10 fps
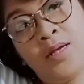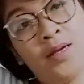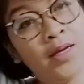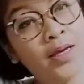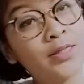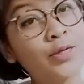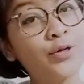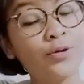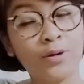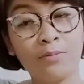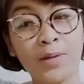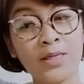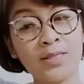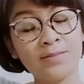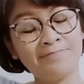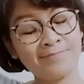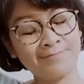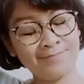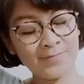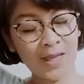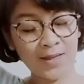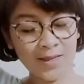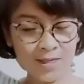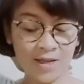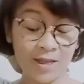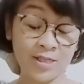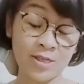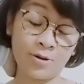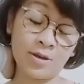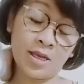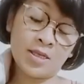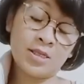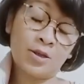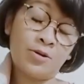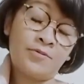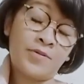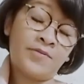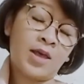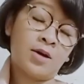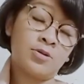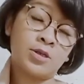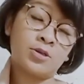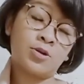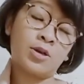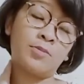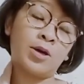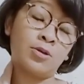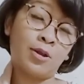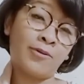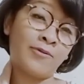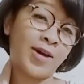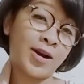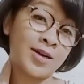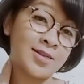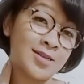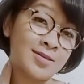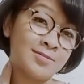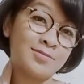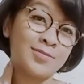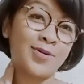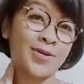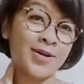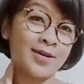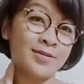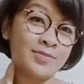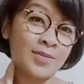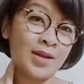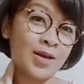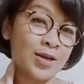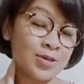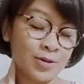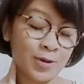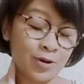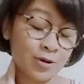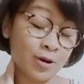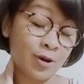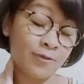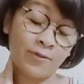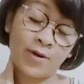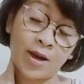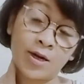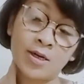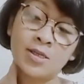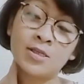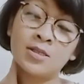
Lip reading: It's in your romance. It's in your fifth house. It's all about love affairs. Okay, it's all about your love affairs.